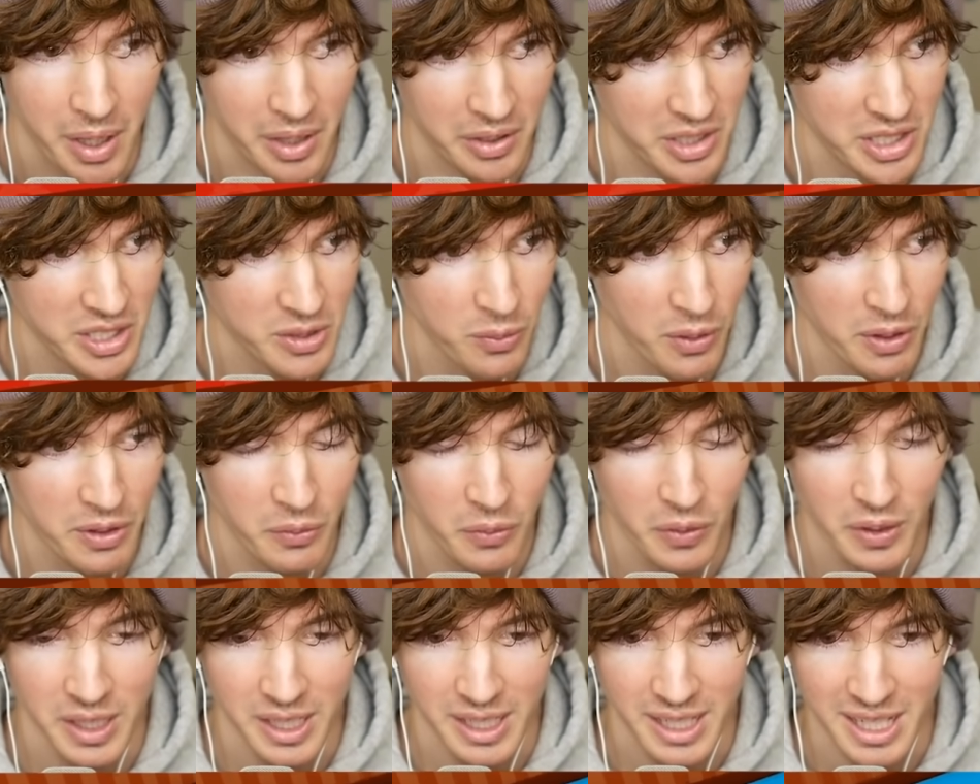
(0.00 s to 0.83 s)
Man, this
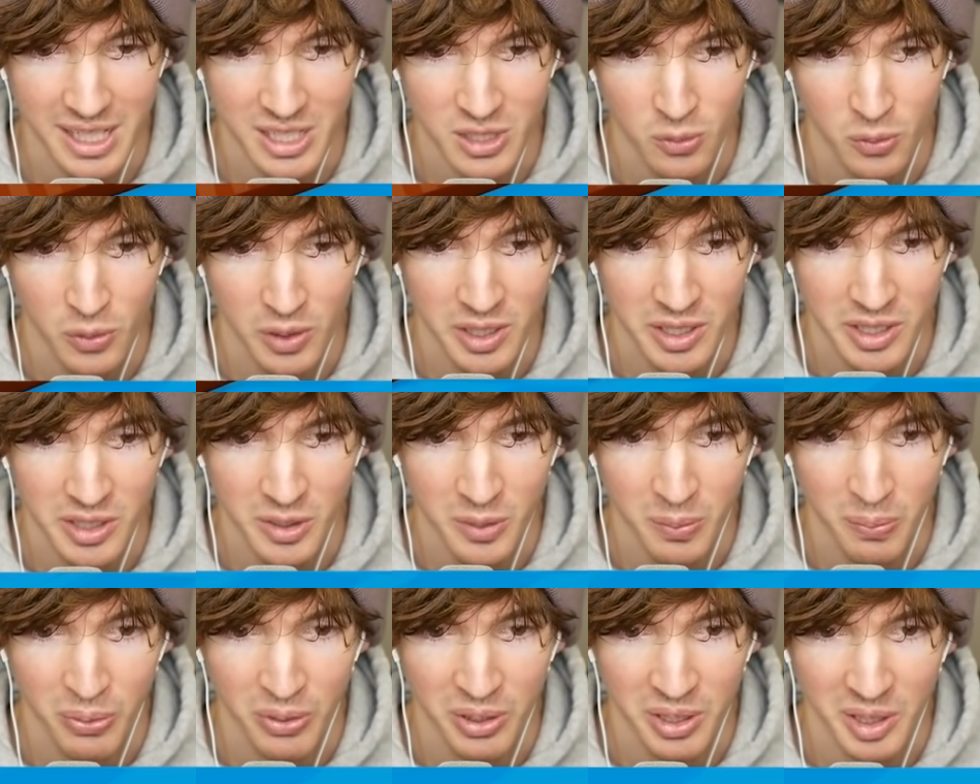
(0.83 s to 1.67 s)
one really gets rid of
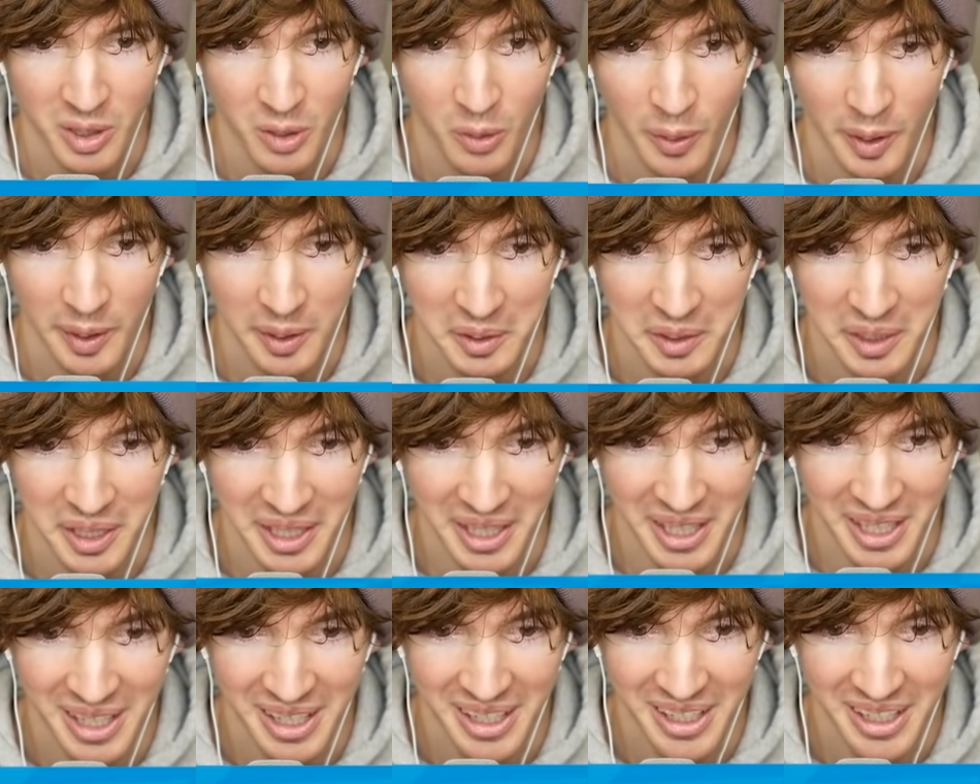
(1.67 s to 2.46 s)
you pretty quickly.